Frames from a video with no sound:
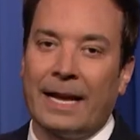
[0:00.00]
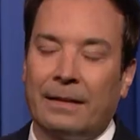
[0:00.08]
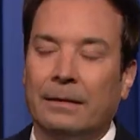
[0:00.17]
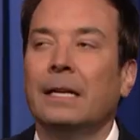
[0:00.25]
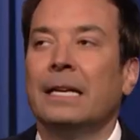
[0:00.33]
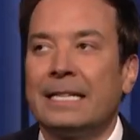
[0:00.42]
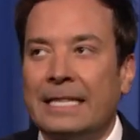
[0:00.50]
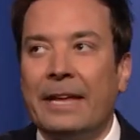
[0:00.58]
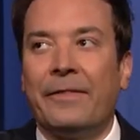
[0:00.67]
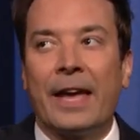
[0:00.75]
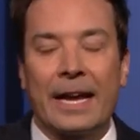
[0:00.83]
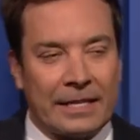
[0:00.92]
Hig-
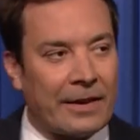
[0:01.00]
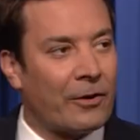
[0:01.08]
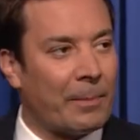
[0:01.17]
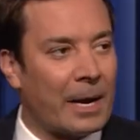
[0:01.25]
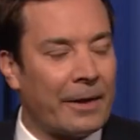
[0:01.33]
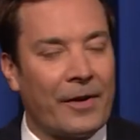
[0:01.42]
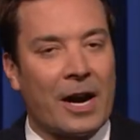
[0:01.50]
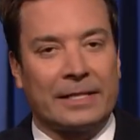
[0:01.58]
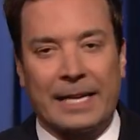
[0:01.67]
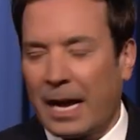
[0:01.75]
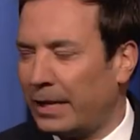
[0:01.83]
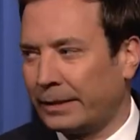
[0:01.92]
Steve Higgins, everybody. Very
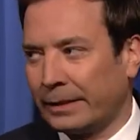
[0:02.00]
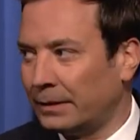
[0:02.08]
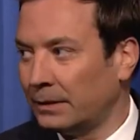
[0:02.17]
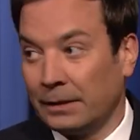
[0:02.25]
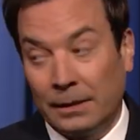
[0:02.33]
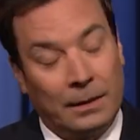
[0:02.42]
talented.